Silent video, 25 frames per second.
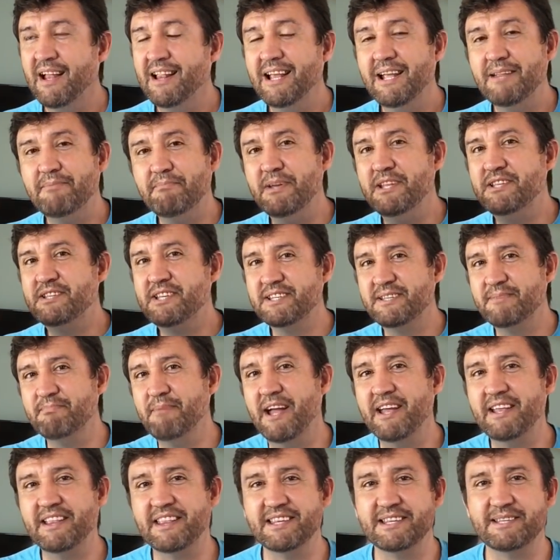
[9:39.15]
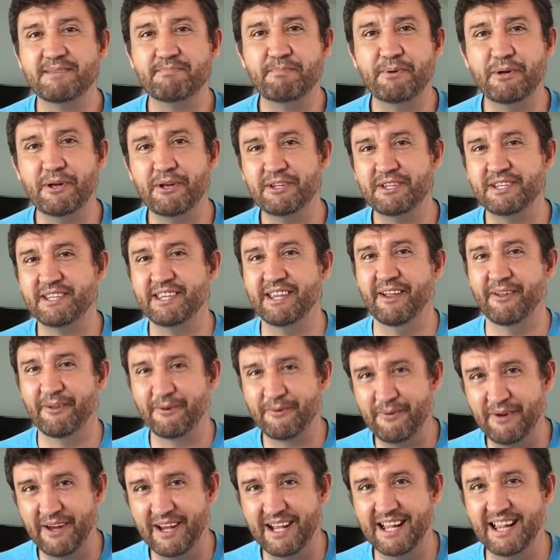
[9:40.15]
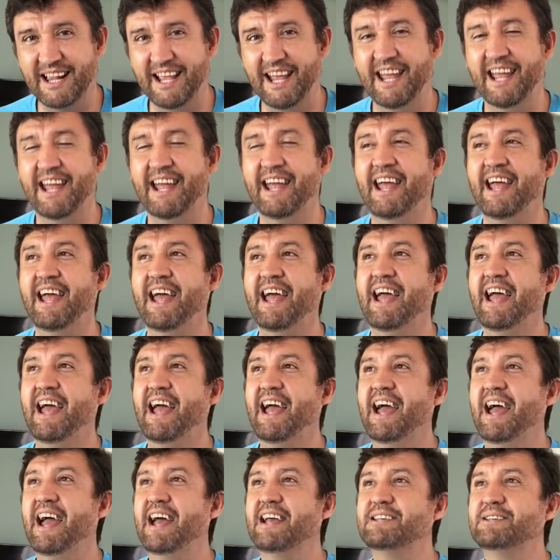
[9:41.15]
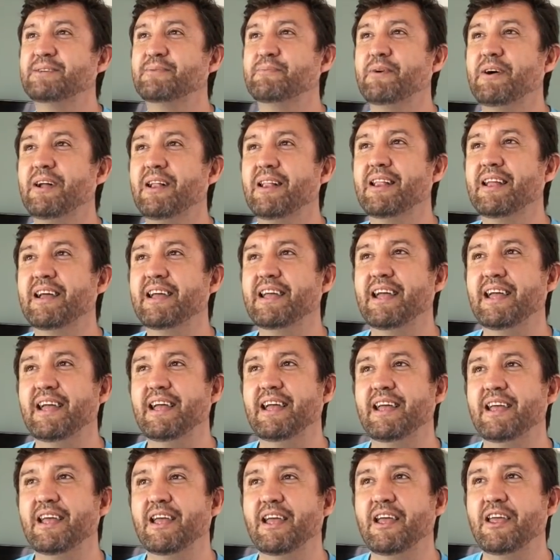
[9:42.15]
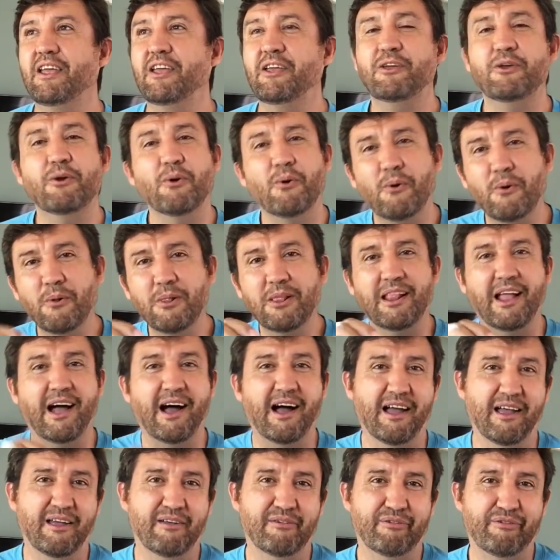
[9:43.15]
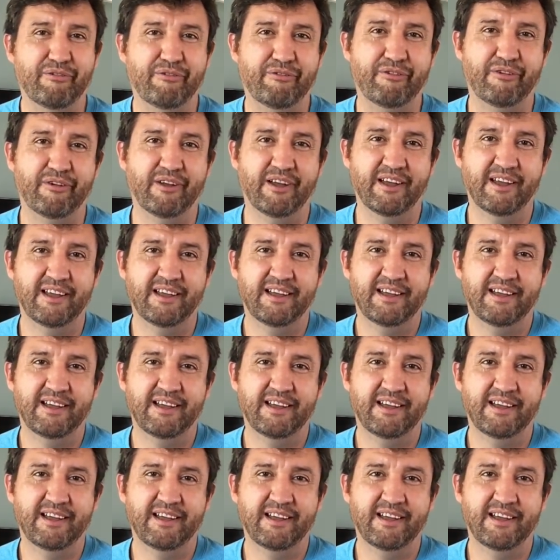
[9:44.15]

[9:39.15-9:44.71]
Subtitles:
Let me just make this personal quickly as well. Your life